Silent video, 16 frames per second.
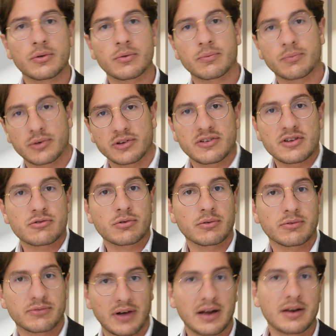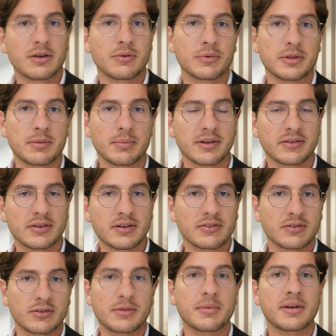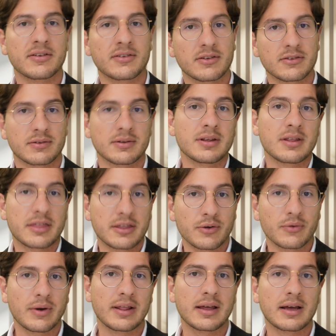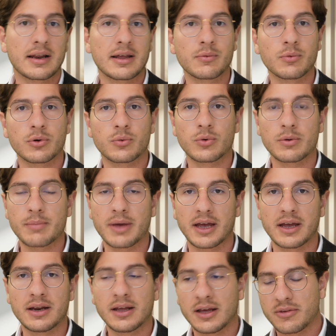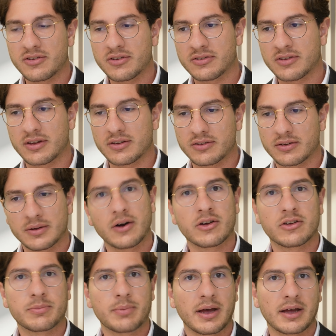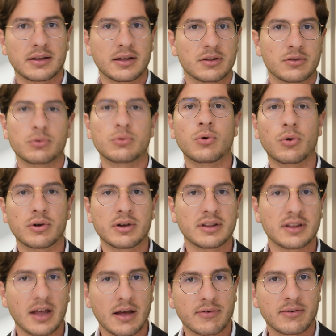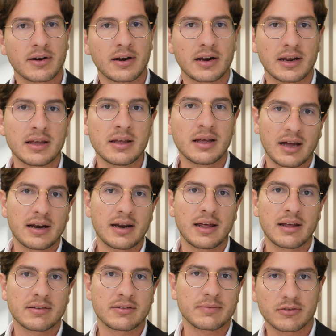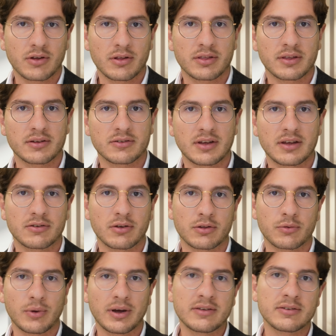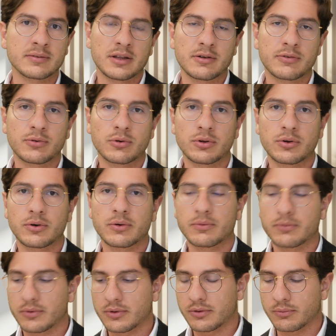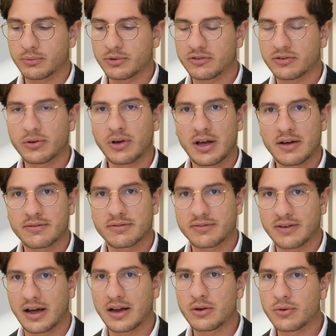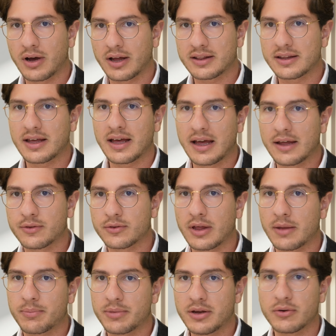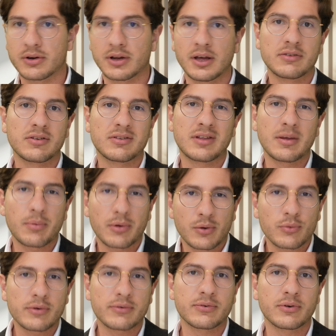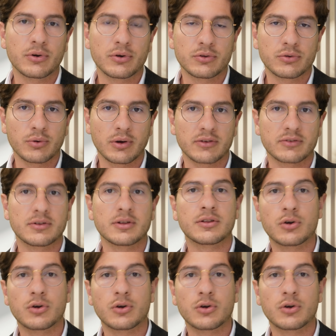residual value with the business, because the business, it theoretically would remain. Businesses are expected to go on indefinitely unless something states otherwise, and therefore we still have value at the end of that period. This is typically referred to as the